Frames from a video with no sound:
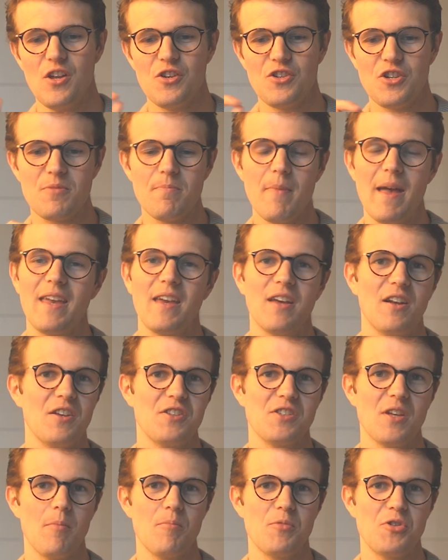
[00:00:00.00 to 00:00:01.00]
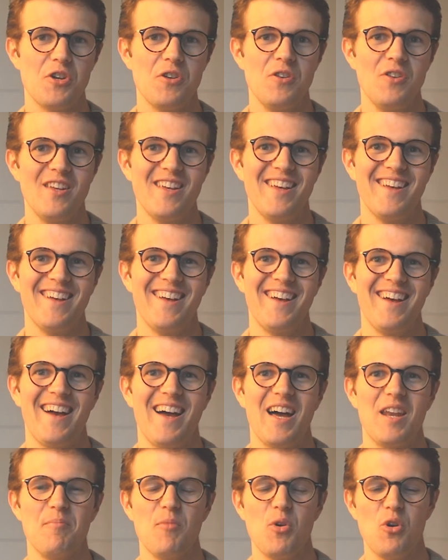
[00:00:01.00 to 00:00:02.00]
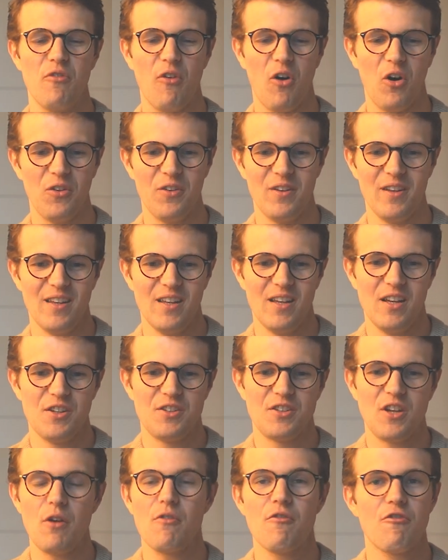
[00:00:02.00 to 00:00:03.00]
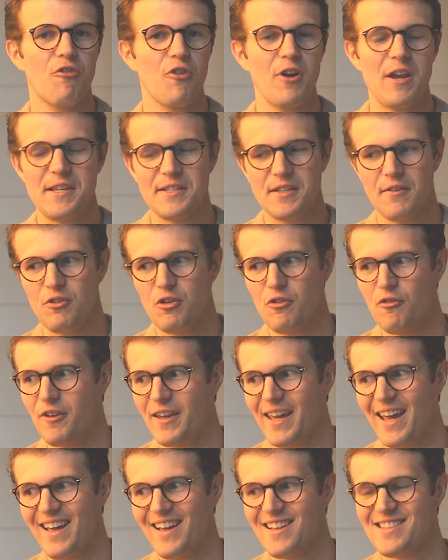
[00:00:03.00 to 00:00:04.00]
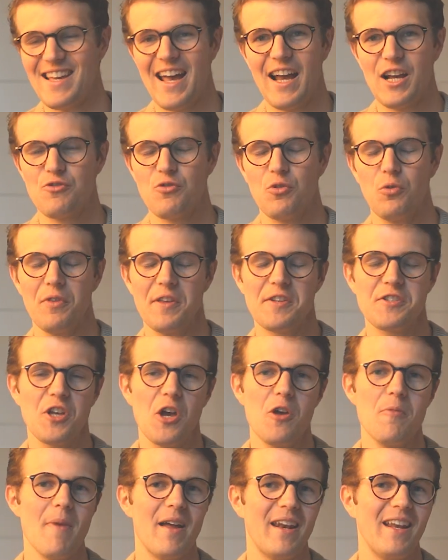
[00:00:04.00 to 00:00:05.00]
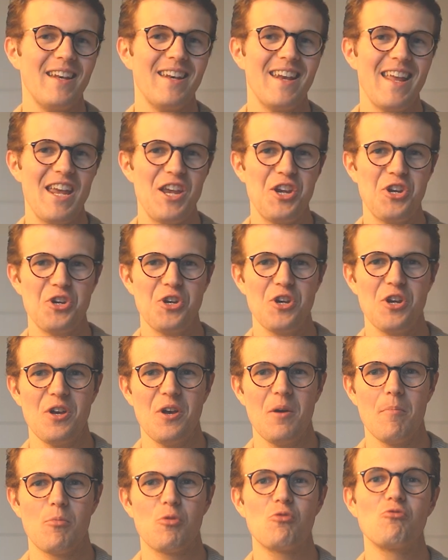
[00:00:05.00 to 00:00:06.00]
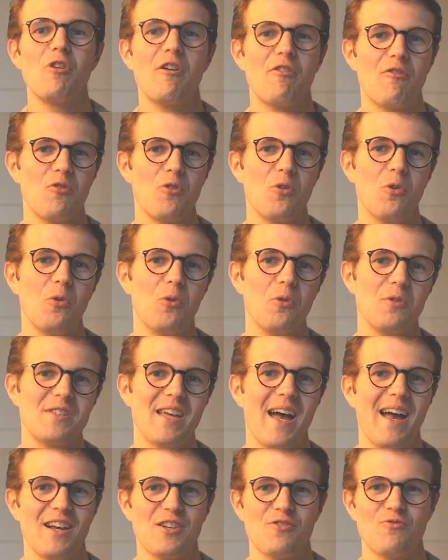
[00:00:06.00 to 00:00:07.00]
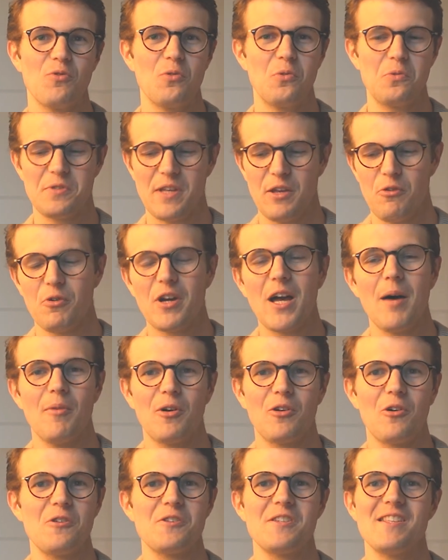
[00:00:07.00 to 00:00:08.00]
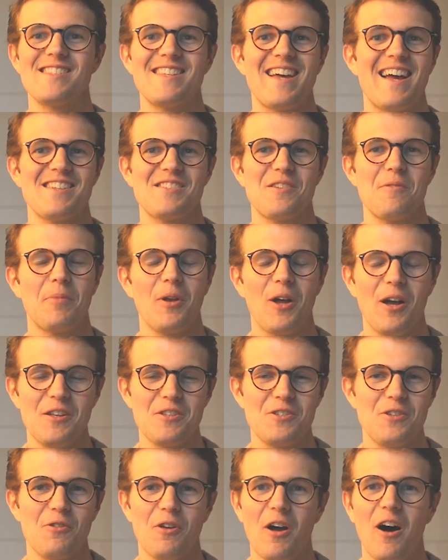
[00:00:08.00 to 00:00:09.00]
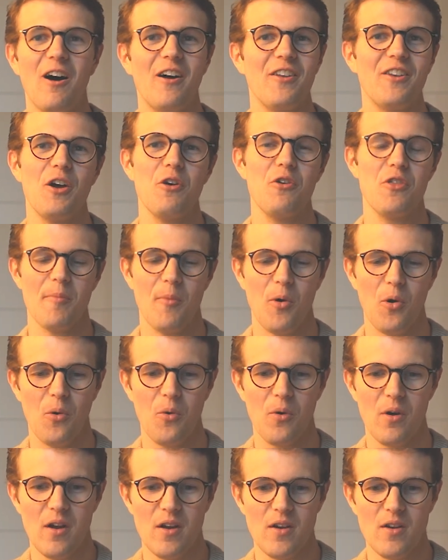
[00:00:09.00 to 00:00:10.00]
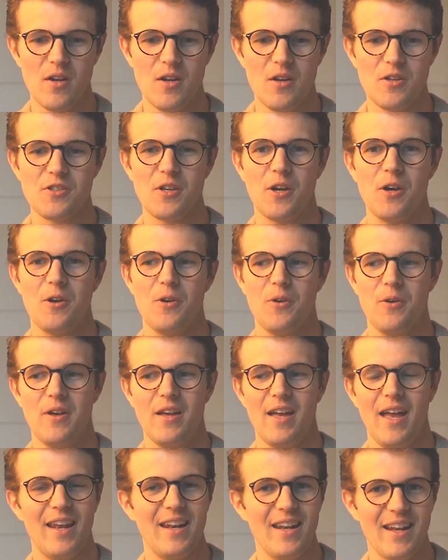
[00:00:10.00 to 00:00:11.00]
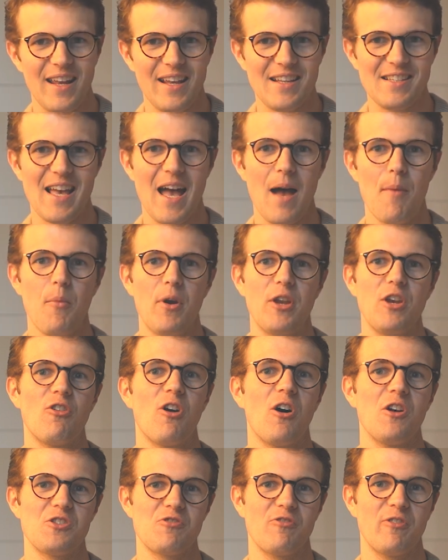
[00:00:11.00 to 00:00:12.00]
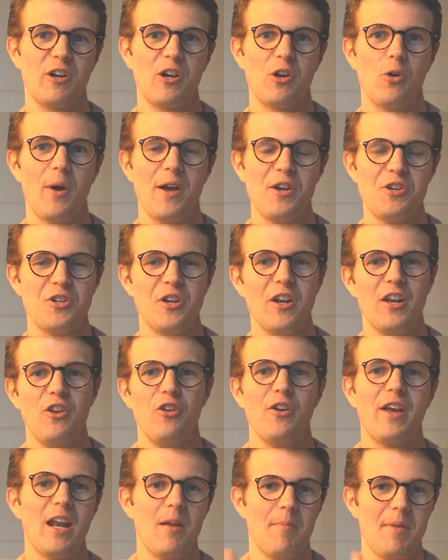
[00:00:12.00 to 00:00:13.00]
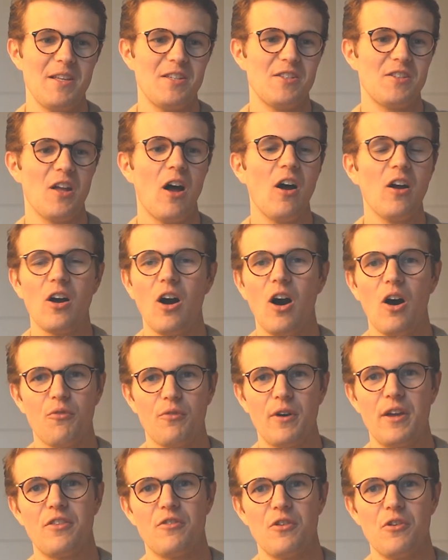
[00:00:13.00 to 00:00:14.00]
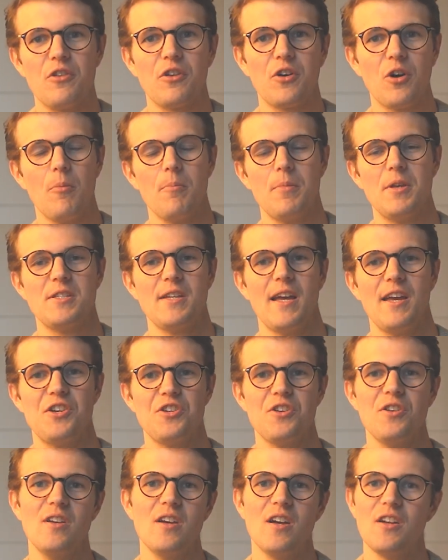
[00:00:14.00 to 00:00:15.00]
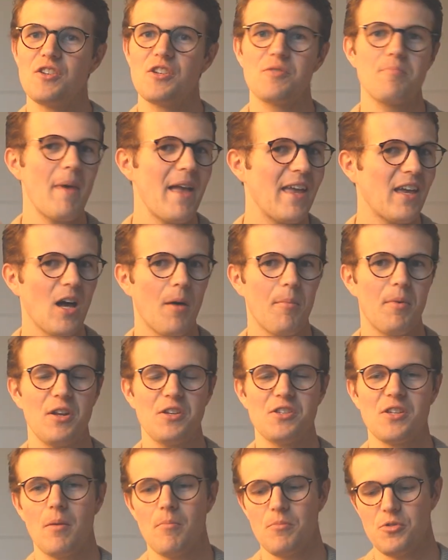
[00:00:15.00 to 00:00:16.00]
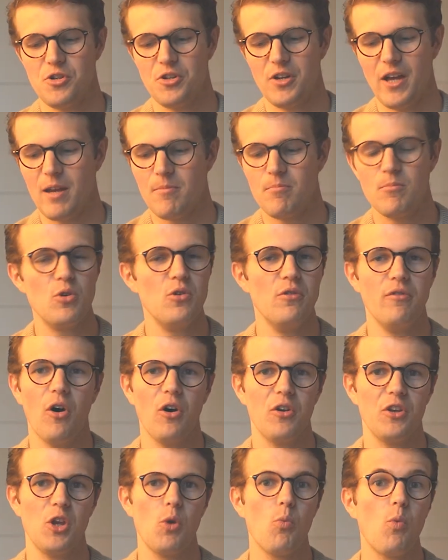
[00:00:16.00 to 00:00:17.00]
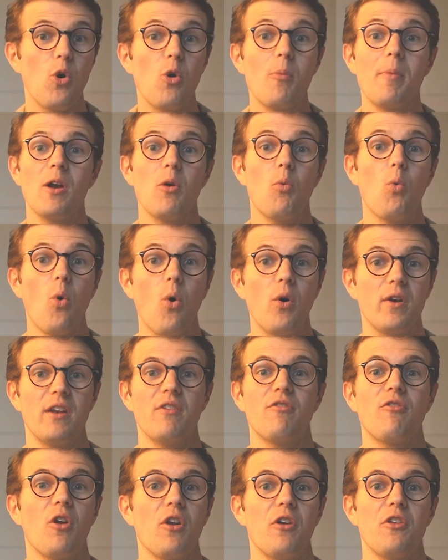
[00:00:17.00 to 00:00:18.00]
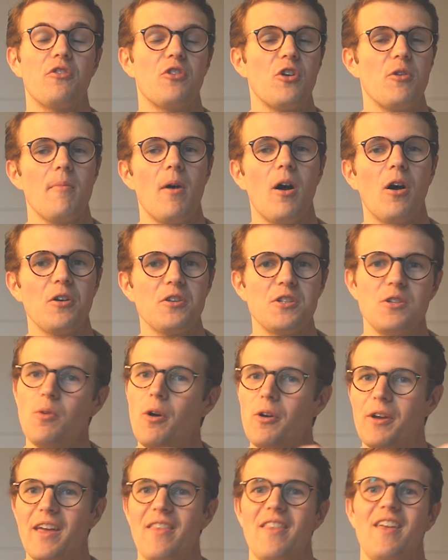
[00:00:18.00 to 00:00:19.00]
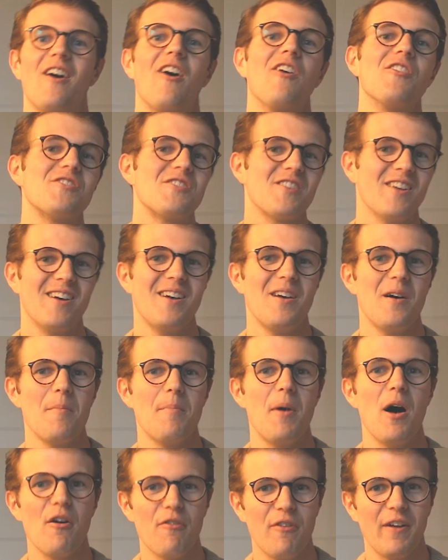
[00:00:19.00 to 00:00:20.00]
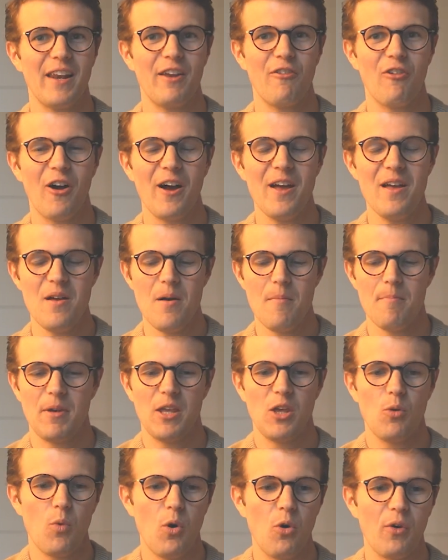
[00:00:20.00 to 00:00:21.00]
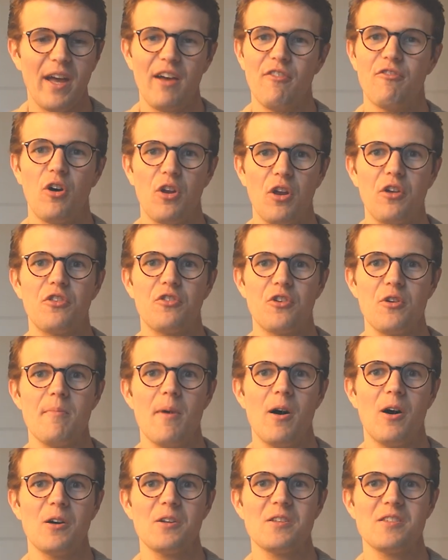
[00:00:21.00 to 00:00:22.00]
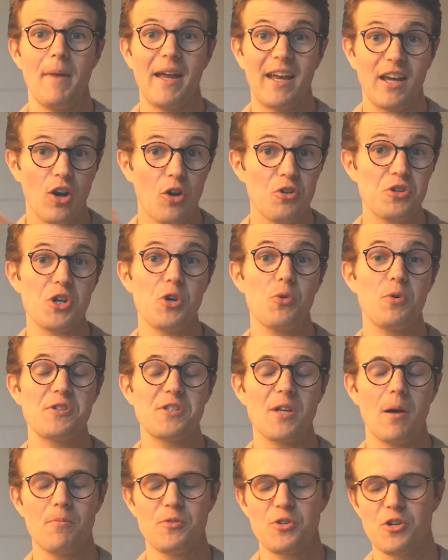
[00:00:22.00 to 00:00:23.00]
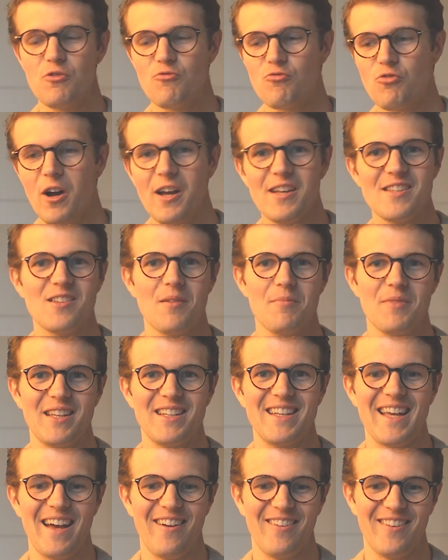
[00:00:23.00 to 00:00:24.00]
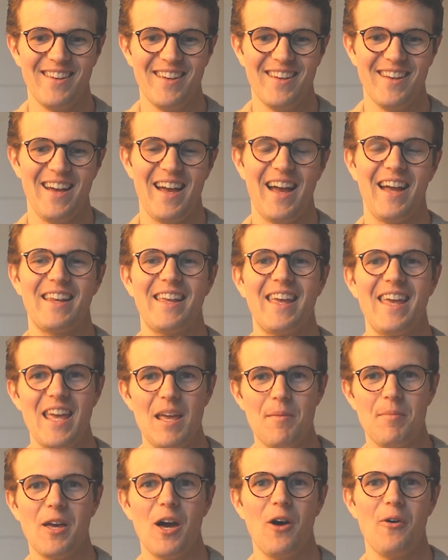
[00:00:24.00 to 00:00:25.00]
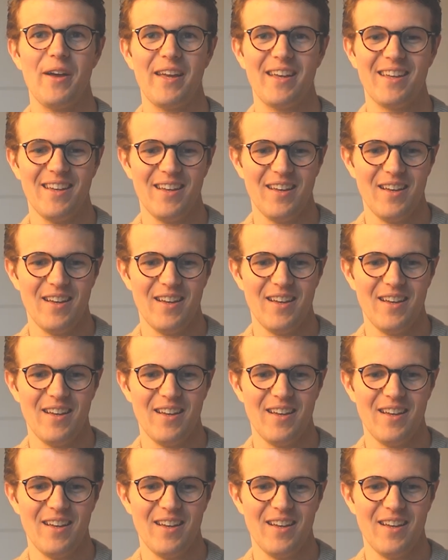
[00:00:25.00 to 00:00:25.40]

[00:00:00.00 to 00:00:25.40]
just make an assumption and move on. Don't freeze if you forget the tax rule. There's so many niche peripheral tax rules that you'll come across in tax compliance, you can't know them all. So in an exam, when you're answering a question and you get a bit stuck halfway through the computation, just make up an assumption and move on. You will be awarded follow-through marks. You won't get the answer perfectly right, but you will get follow-through marks. Make a logical assumption, write something down, and keep going.